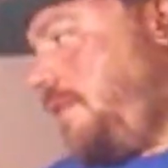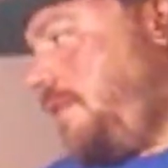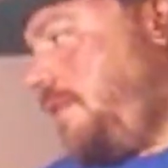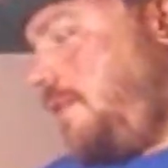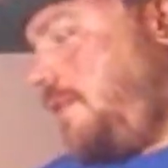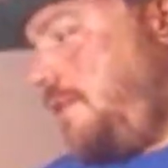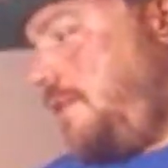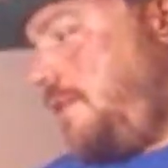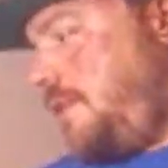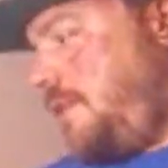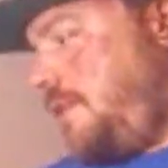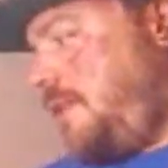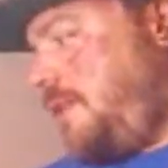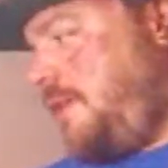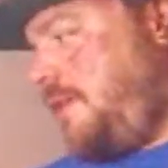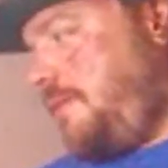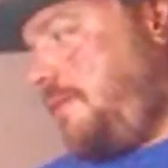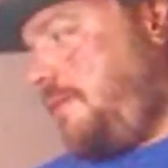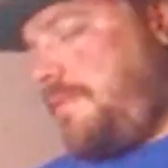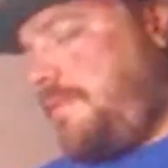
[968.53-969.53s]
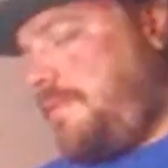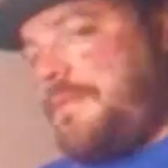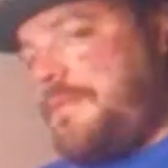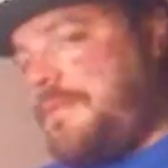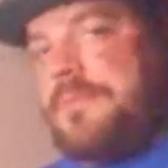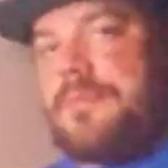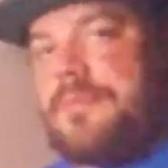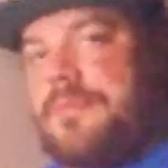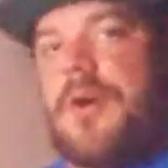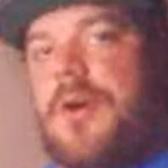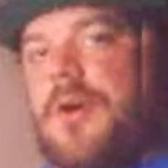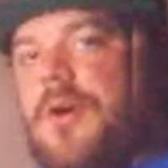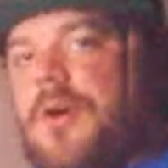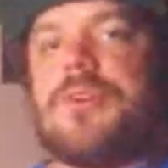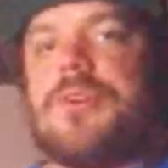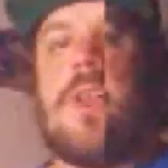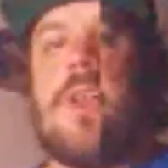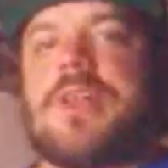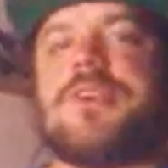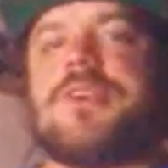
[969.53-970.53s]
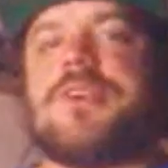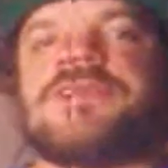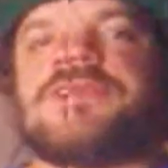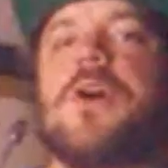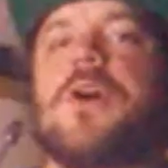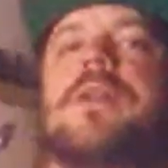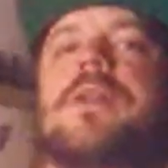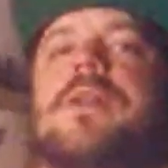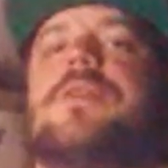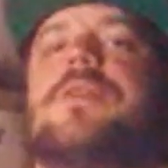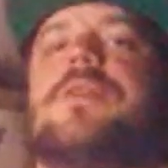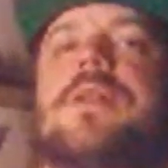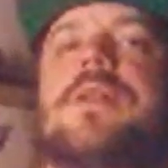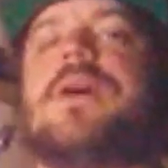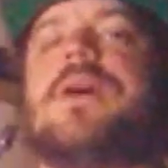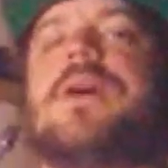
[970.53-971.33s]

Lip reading: I always felt she felt me. That's why I